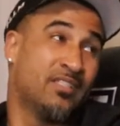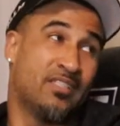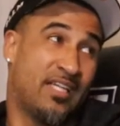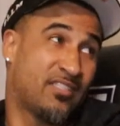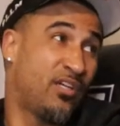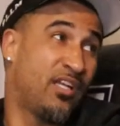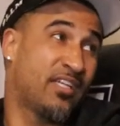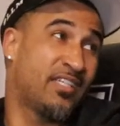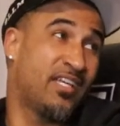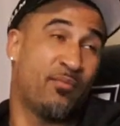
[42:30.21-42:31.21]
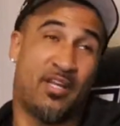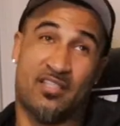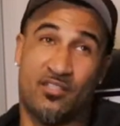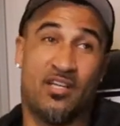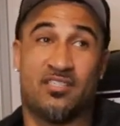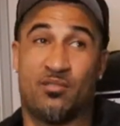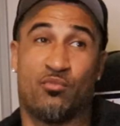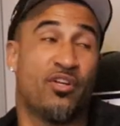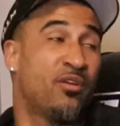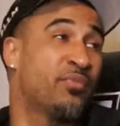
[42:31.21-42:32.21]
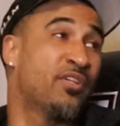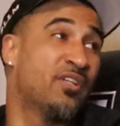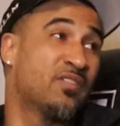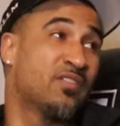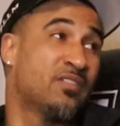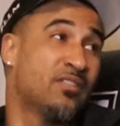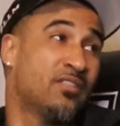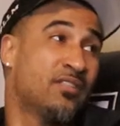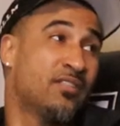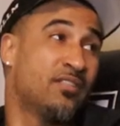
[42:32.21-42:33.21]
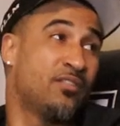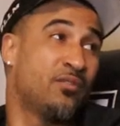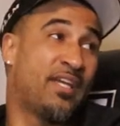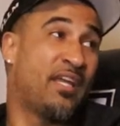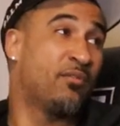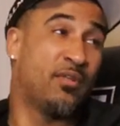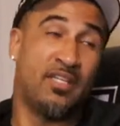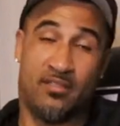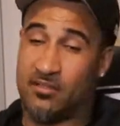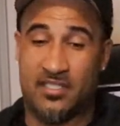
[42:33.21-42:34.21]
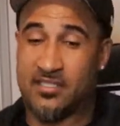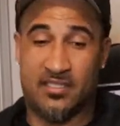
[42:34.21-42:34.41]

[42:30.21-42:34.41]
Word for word: that's all I can. Yeah. But I told I say, bro, they're pimps. Yeah. You can't li listen